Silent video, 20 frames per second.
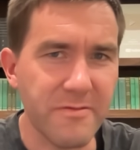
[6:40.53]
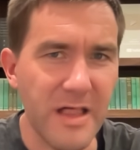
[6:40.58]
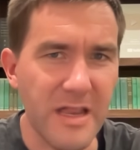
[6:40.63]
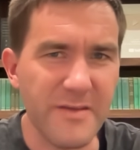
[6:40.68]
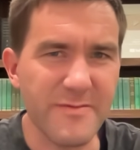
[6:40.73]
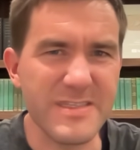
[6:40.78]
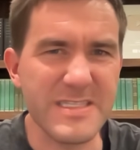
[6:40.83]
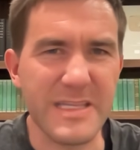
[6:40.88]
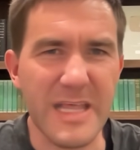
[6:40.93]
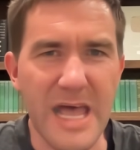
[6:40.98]
a lot
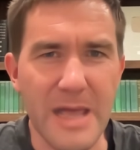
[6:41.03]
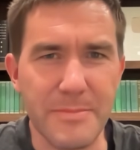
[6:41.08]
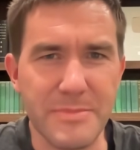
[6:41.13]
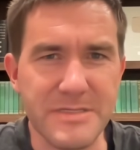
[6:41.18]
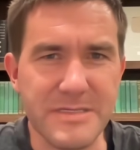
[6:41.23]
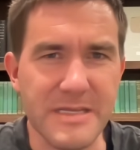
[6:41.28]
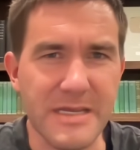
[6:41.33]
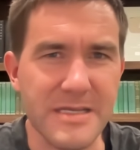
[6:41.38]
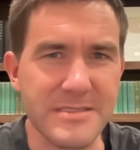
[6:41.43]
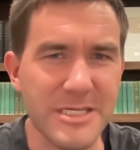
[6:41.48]
of
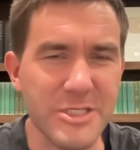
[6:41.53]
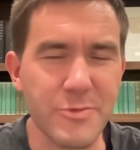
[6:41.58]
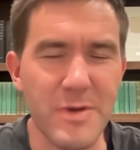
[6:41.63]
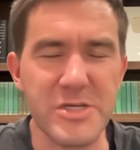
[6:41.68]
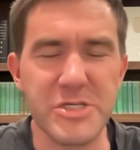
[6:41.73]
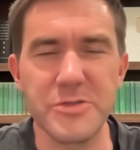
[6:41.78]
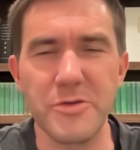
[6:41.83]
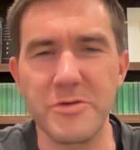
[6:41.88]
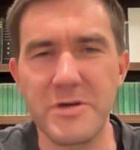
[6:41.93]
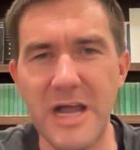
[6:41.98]
slapstick,
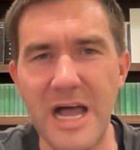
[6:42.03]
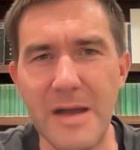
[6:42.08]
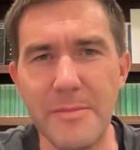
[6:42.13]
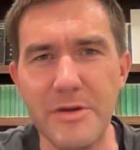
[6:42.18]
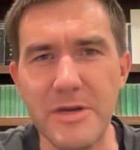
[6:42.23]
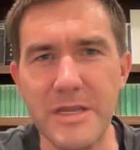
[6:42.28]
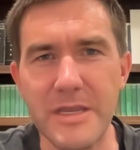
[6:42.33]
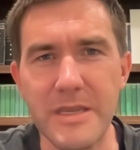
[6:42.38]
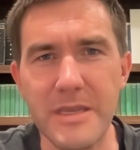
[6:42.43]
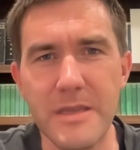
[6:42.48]
situational
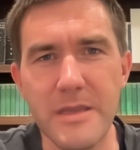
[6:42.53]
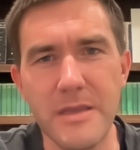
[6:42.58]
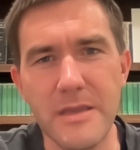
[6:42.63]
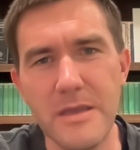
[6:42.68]
comedy,